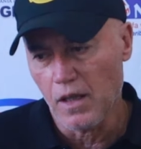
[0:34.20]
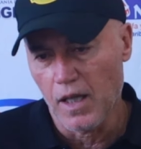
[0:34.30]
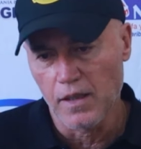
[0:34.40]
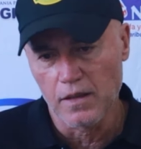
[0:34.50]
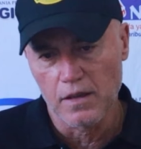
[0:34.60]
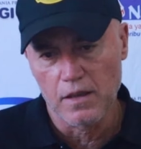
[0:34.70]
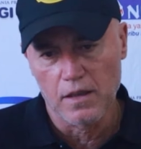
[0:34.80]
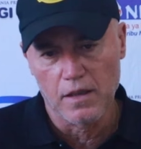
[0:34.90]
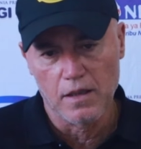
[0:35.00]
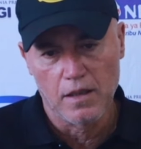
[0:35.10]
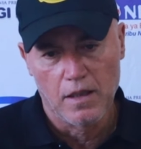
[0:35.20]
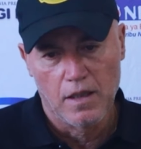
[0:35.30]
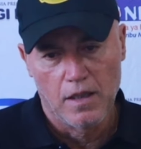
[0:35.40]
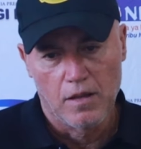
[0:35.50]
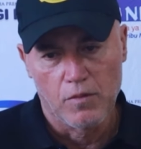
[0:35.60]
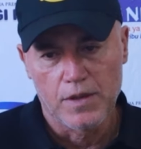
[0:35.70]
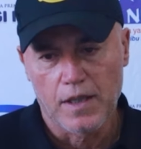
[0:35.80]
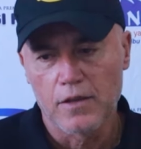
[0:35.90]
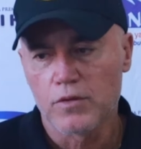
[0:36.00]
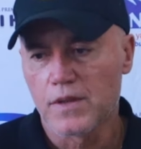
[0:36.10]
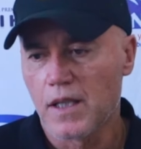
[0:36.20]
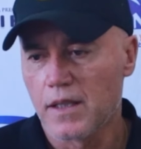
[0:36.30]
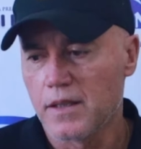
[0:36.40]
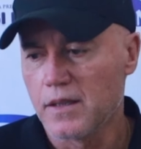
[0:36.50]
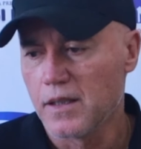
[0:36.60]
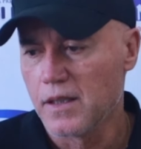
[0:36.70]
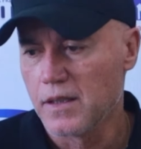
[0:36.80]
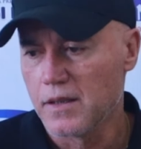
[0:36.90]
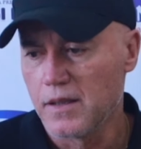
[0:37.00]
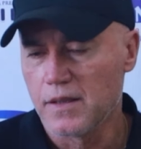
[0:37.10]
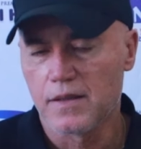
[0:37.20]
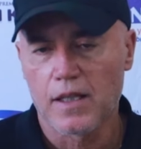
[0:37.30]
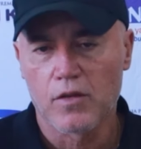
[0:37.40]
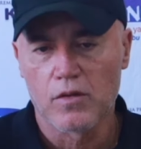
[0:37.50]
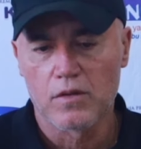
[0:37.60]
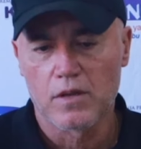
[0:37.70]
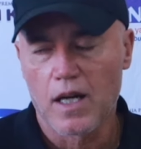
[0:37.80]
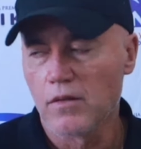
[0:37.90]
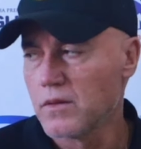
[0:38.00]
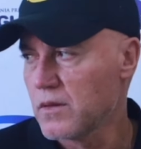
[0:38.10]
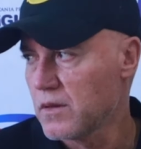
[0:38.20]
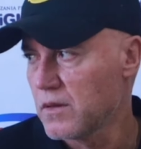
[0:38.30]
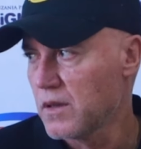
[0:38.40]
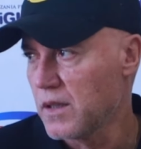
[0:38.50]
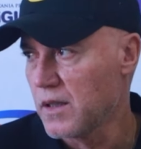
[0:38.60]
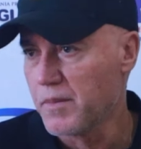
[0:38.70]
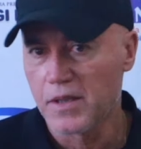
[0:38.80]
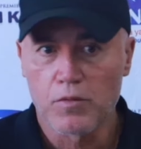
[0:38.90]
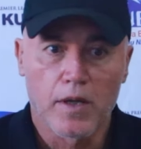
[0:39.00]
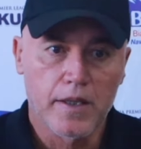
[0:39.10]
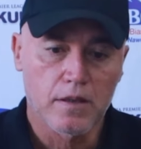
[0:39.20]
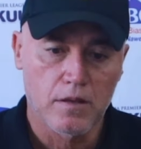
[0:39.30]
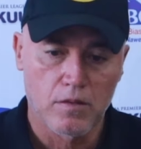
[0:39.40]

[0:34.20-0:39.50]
And we try to start in this second round in the best way,